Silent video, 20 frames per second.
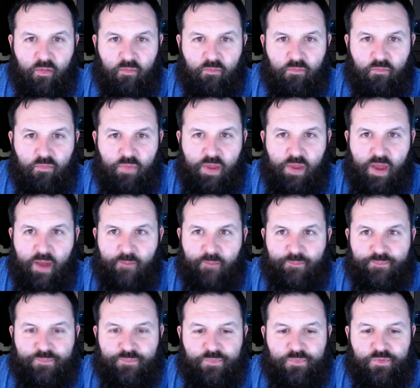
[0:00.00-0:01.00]
But yeah,
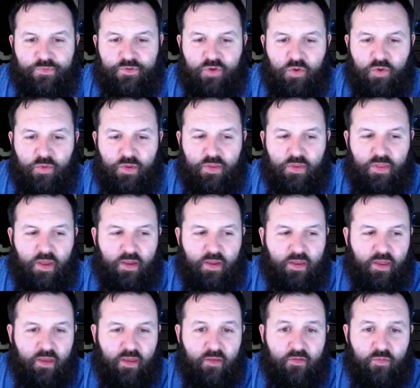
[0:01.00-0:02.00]
so in that
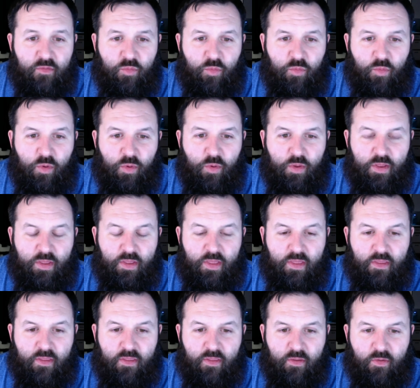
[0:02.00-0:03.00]
case, well,
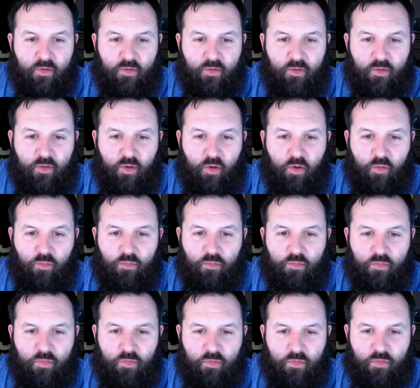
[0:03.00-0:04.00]
oh,
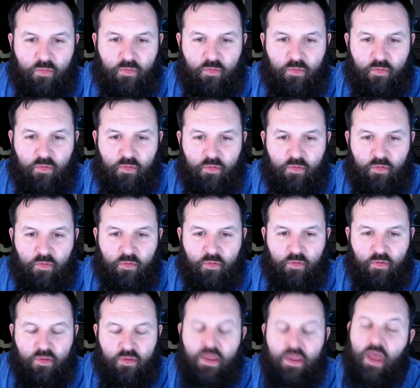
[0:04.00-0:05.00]

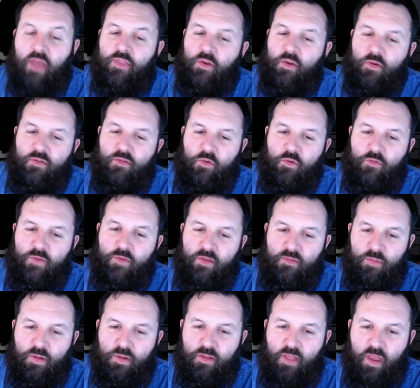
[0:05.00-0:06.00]
yeah, there is no
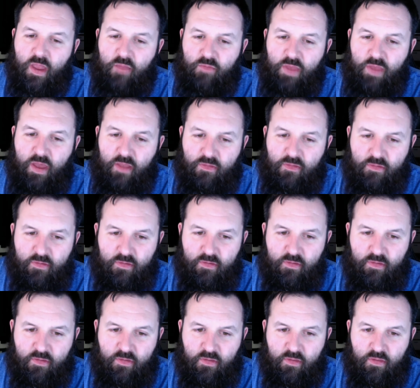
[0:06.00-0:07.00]
Facebook Live yet.
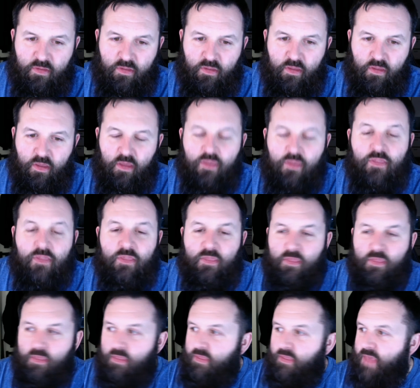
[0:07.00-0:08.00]

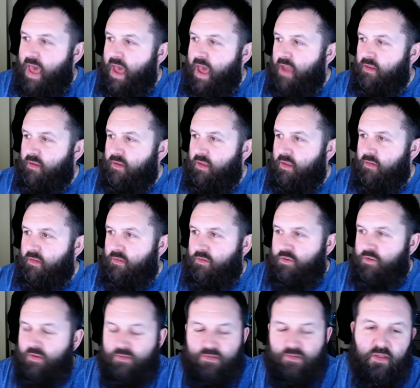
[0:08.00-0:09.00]
That is
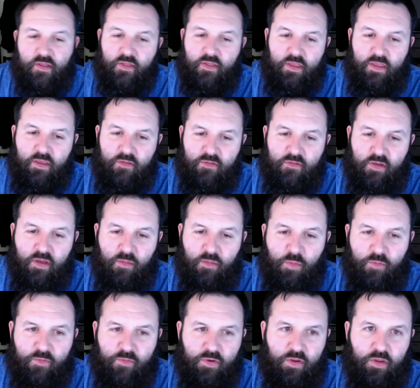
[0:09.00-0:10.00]
just a link to come
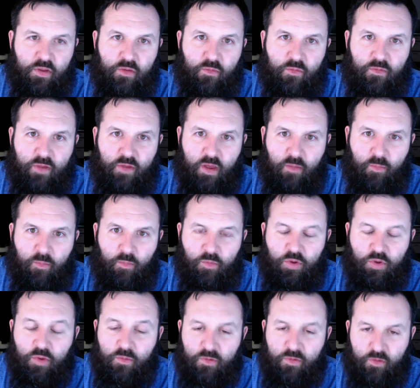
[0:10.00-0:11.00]
over to
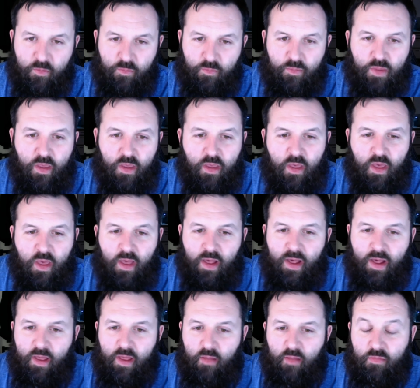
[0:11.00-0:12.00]
YouTube.
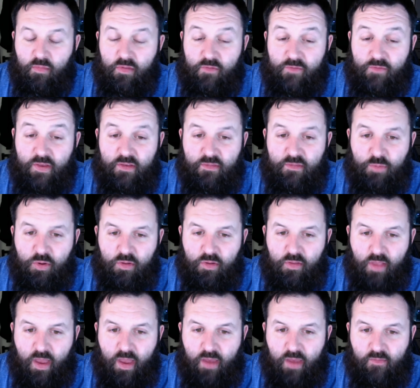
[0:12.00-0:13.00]
Facebook
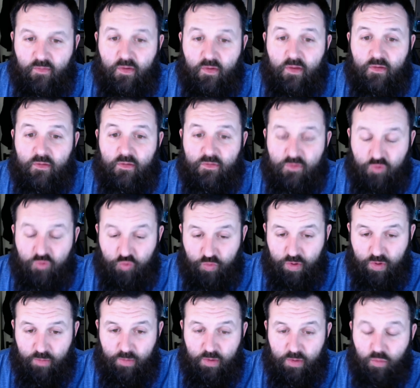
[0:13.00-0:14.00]
Live
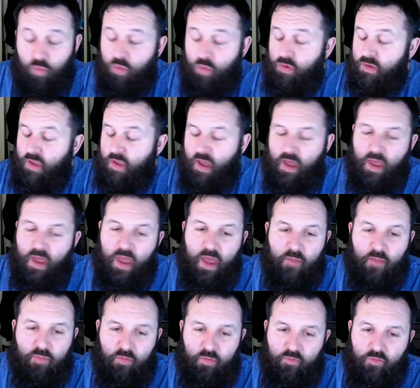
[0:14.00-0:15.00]
streaming will not
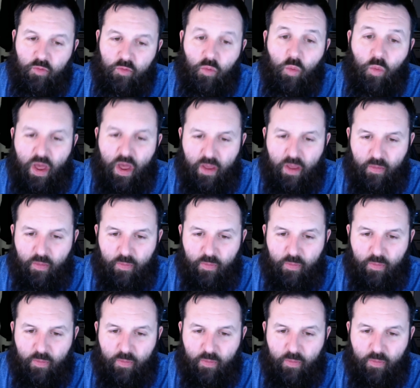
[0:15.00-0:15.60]
happen for a while.